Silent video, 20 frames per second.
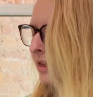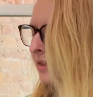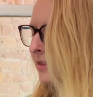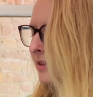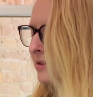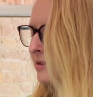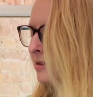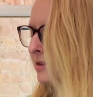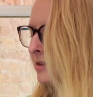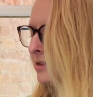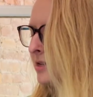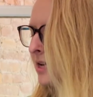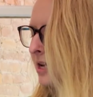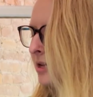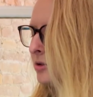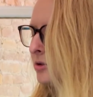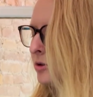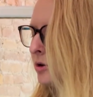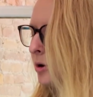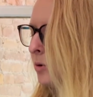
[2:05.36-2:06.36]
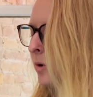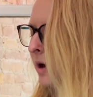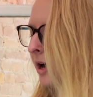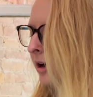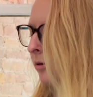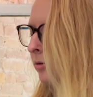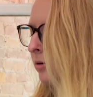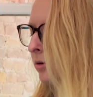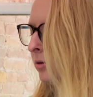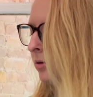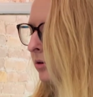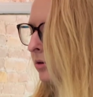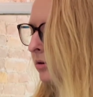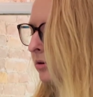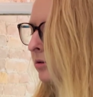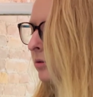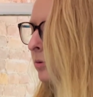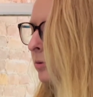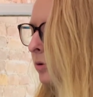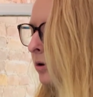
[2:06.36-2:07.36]
This contains no
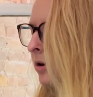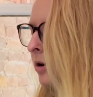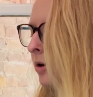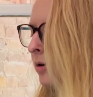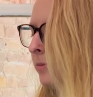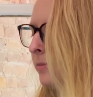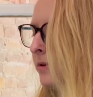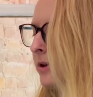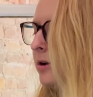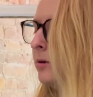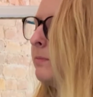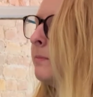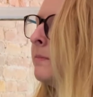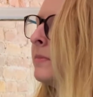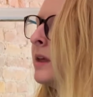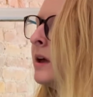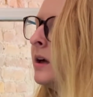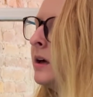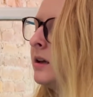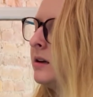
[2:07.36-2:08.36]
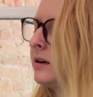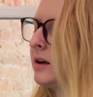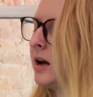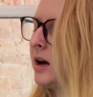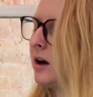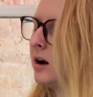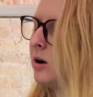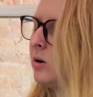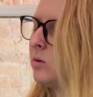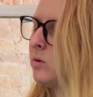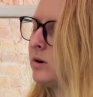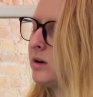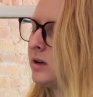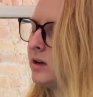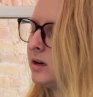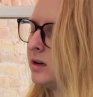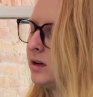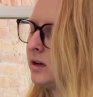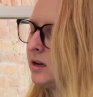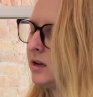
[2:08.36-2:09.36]
alcohol or oatmeal. Now,
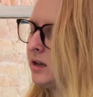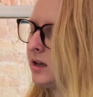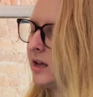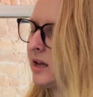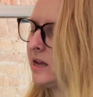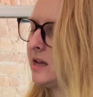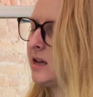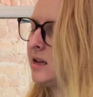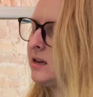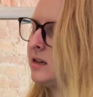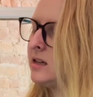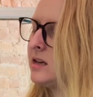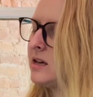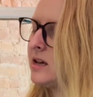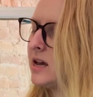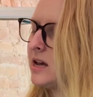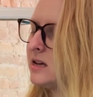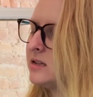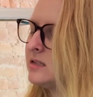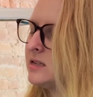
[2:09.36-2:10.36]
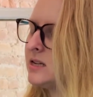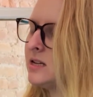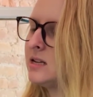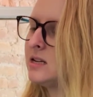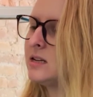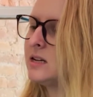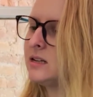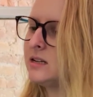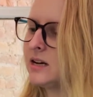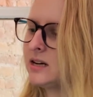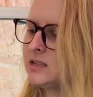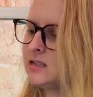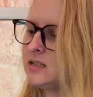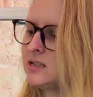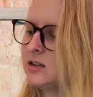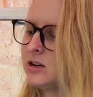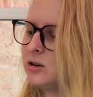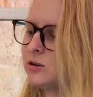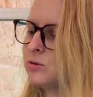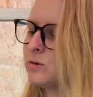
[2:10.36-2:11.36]
in the 18 and
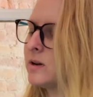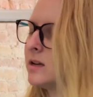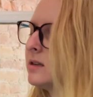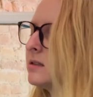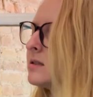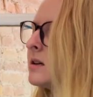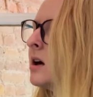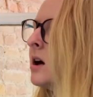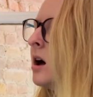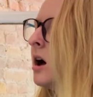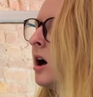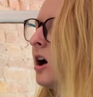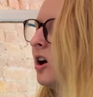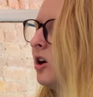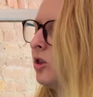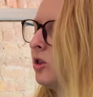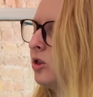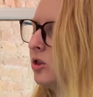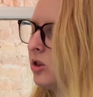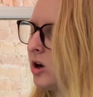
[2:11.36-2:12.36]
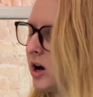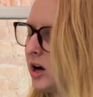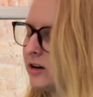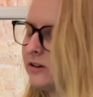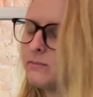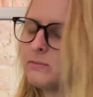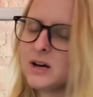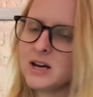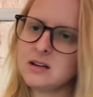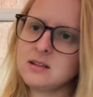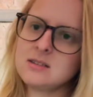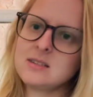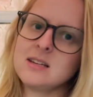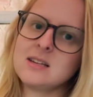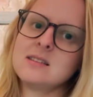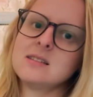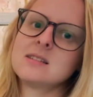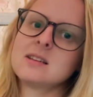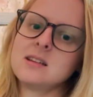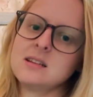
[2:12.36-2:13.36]
1900s, a lot of
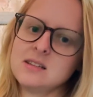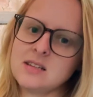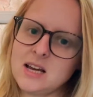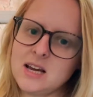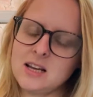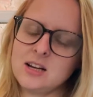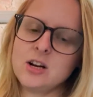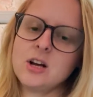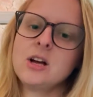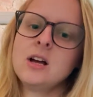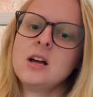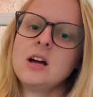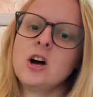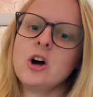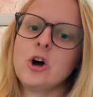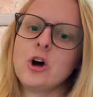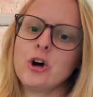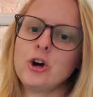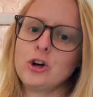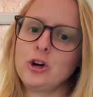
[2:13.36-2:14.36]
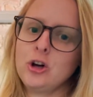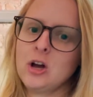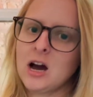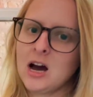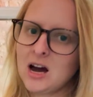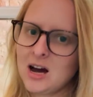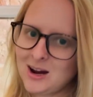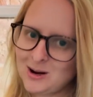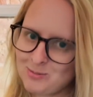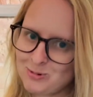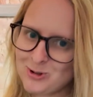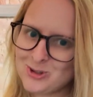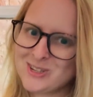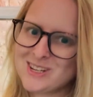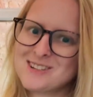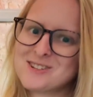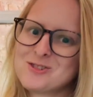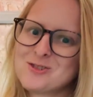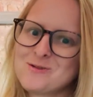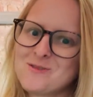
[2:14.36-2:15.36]
medicines contained a high
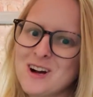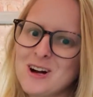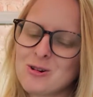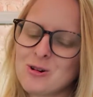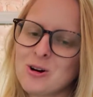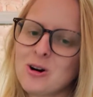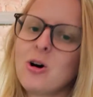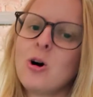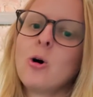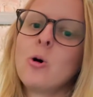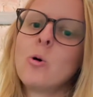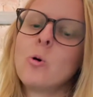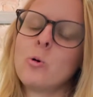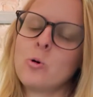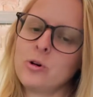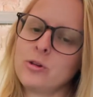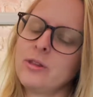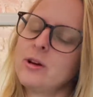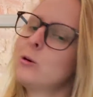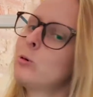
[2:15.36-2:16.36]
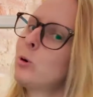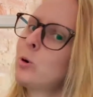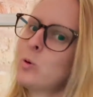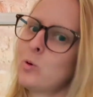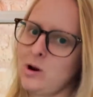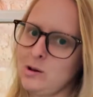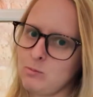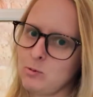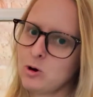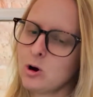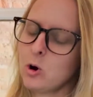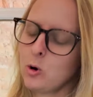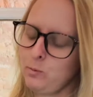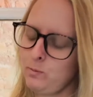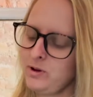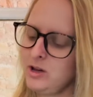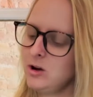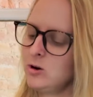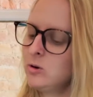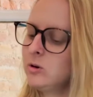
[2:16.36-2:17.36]
percentage of alcohol or they were
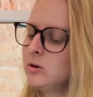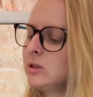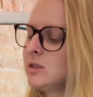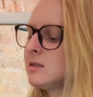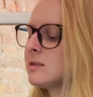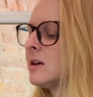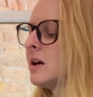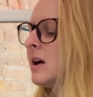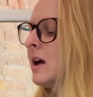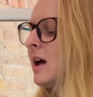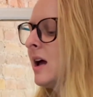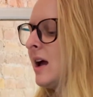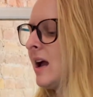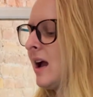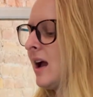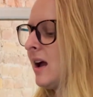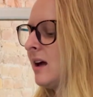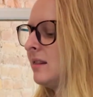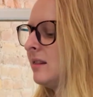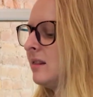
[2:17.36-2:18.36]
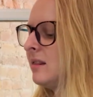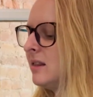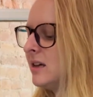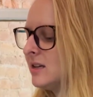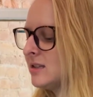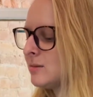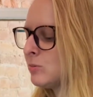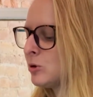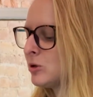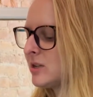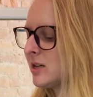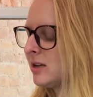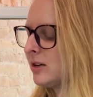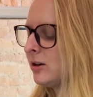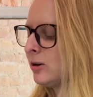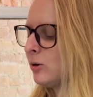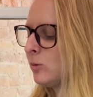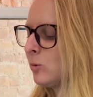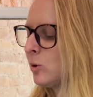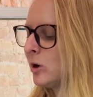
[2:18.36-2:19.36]
opioids. And this
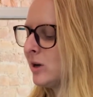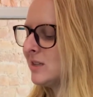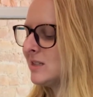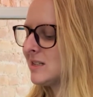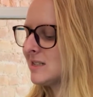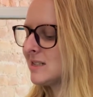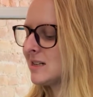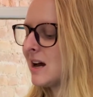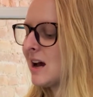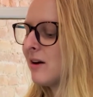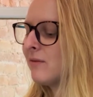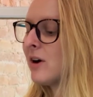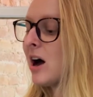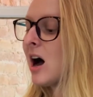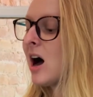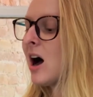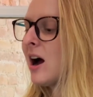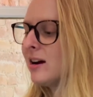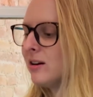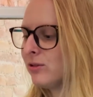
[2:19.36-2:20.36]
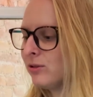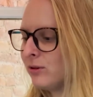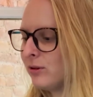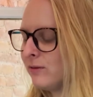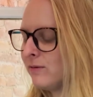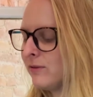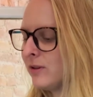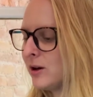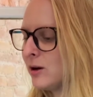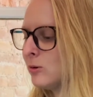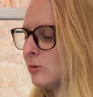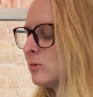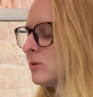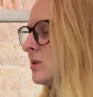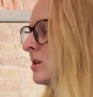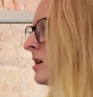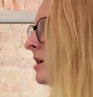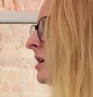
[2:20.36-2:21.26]
particular one doesn't have either of those.